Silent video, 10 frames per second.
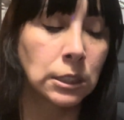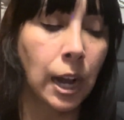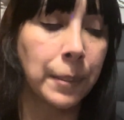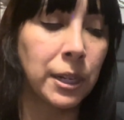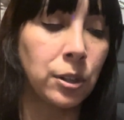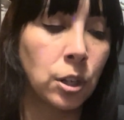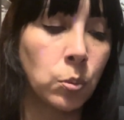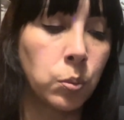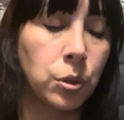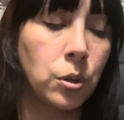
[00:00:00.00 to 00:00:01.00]
I mean,
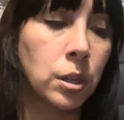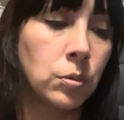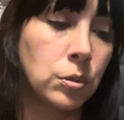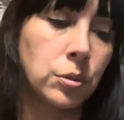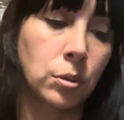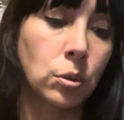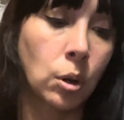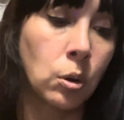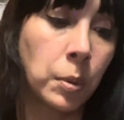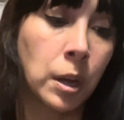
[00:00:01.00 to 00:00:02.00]
you can throw
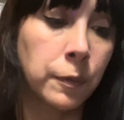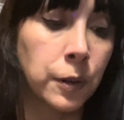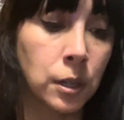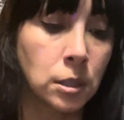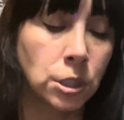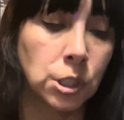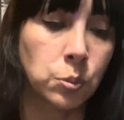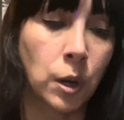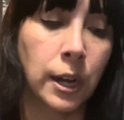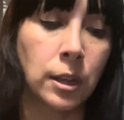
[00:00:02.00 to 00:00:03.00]
them on for just
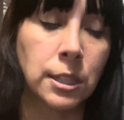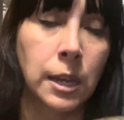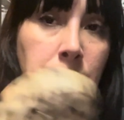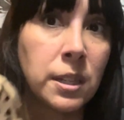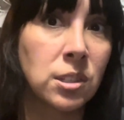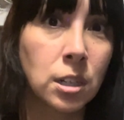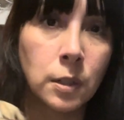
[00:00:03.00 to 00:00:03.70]
running outside, but these are good